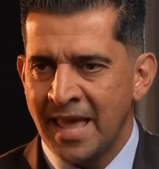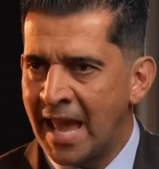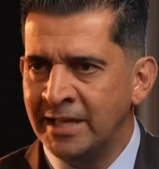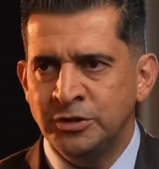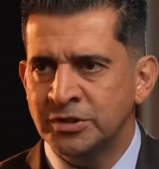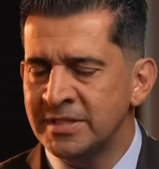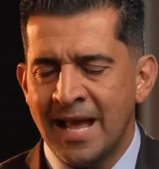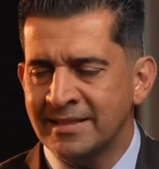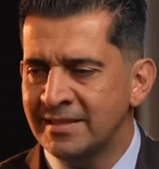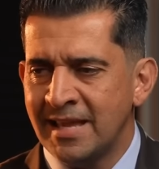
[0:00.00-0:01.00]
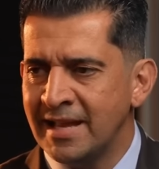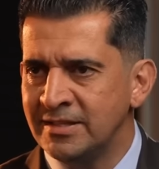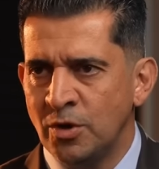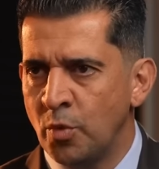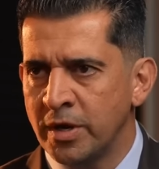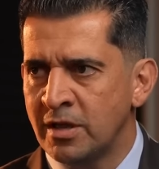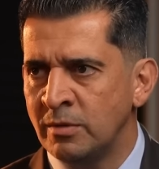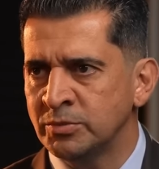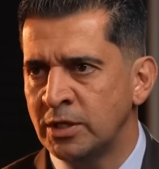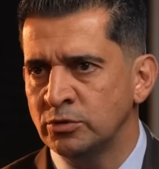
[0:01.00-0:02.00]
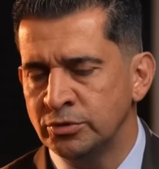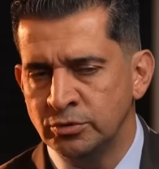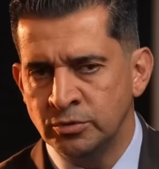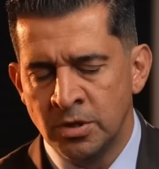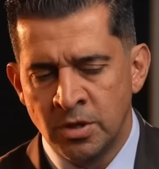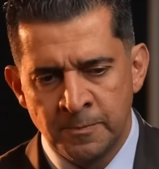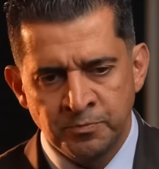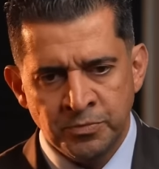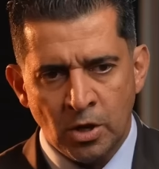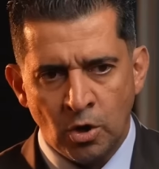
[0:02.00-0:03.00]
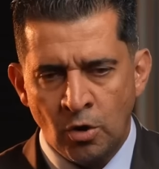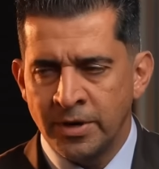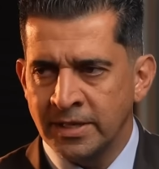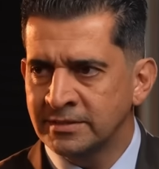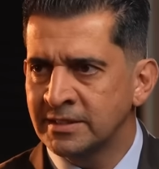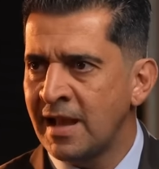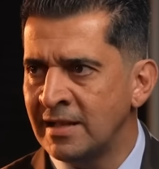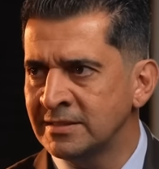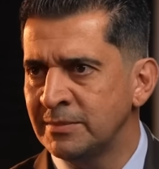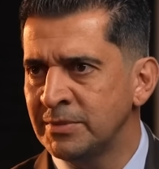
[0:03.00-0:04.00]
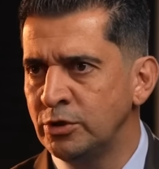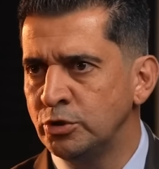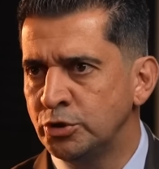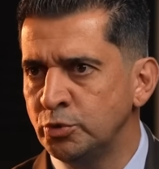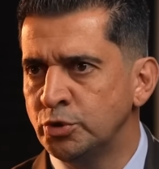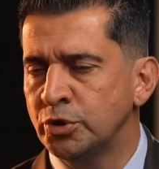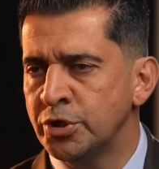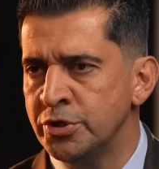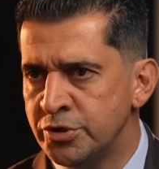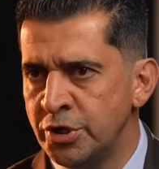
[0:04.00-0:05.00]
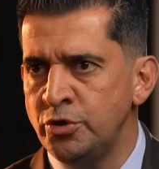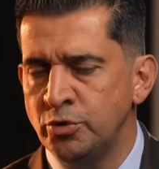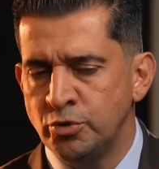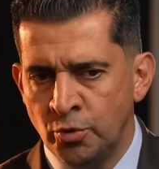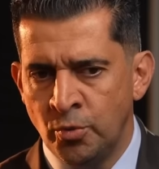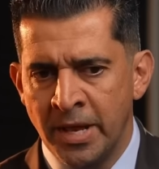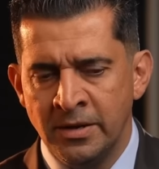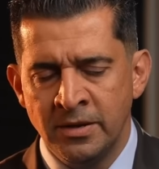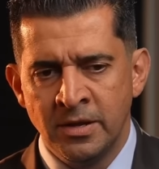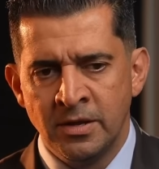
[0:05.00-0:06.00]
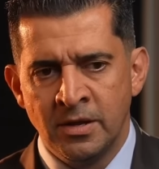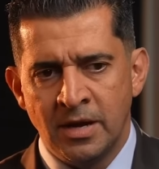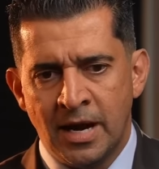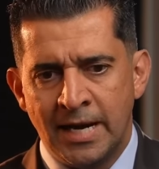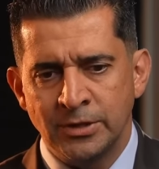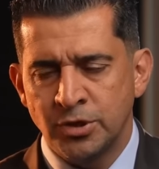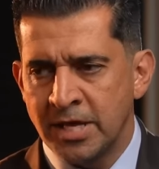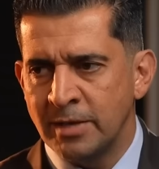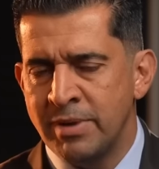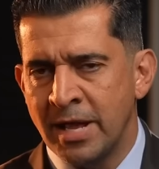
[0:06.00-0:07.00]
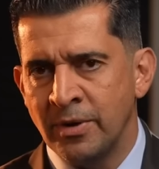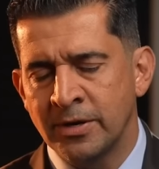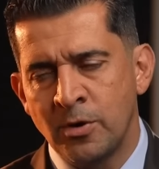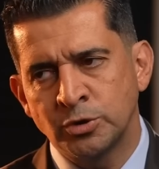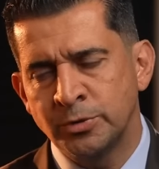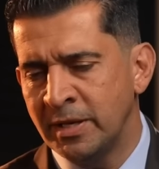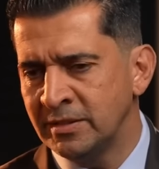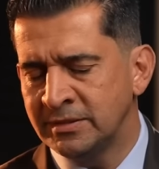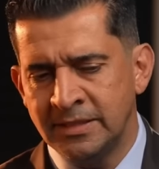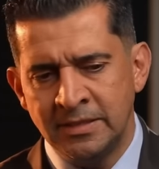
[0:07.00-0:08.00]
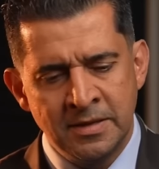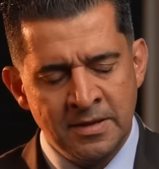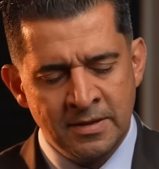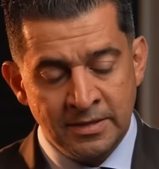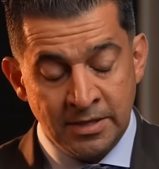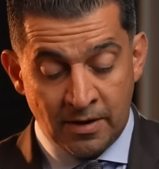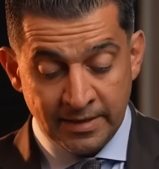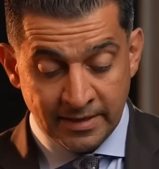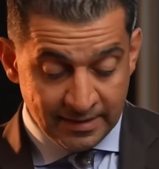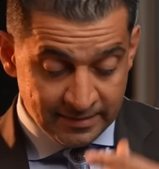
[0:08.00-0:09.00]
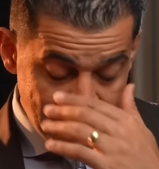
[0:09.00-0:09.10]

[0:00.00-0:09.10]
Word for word: Age is not the idea when it comes down to yeah. learning. It's a concept that you choose to continue doing uh, to get better. And coachability, you know, I, I,